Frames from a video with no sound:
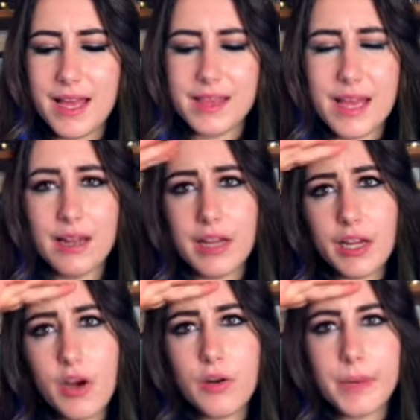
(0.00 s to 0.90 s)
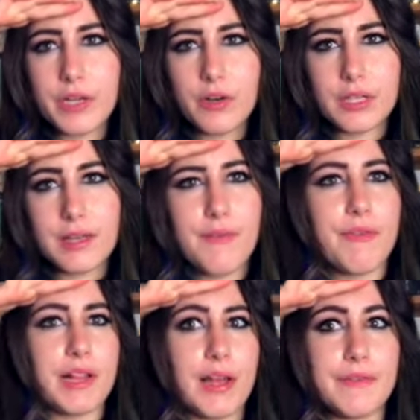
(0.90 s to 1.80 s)
And then like, oh my god, the love of
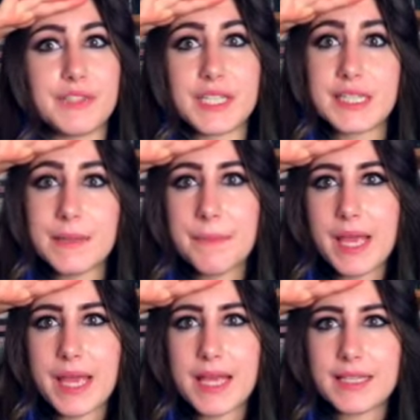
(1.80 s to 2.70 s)
her life disappears